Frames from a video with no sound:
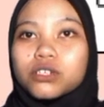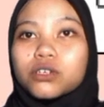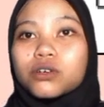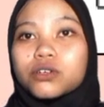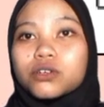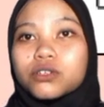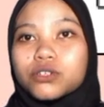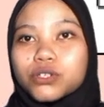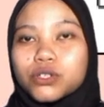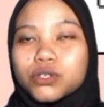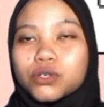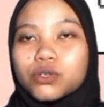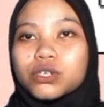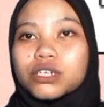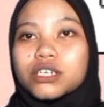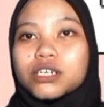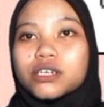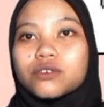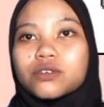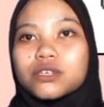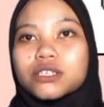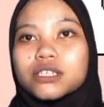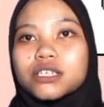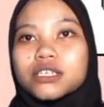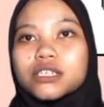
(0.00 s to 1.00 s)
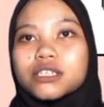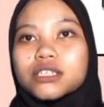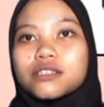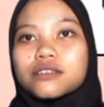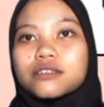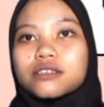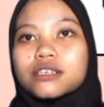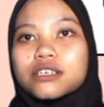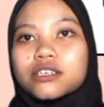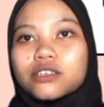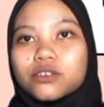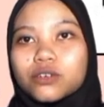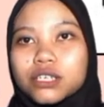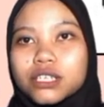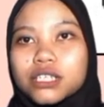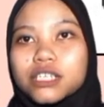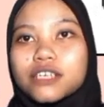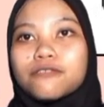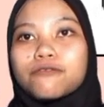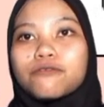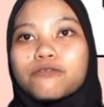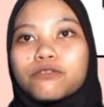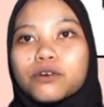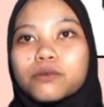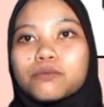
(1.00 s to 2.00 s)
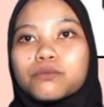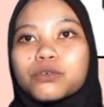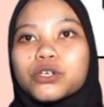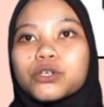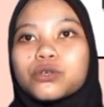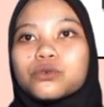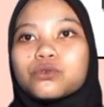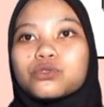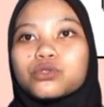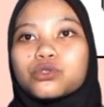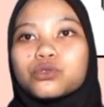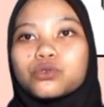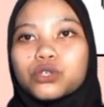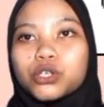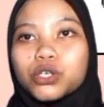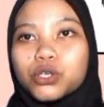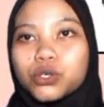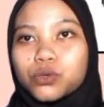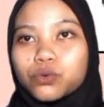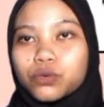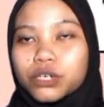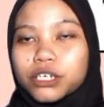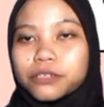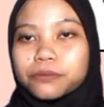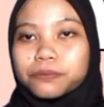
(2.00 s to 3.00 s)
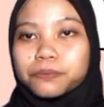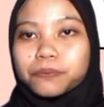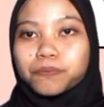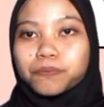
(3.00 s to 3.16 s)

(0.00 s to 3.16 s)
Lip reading: also increasing from Q to Q1.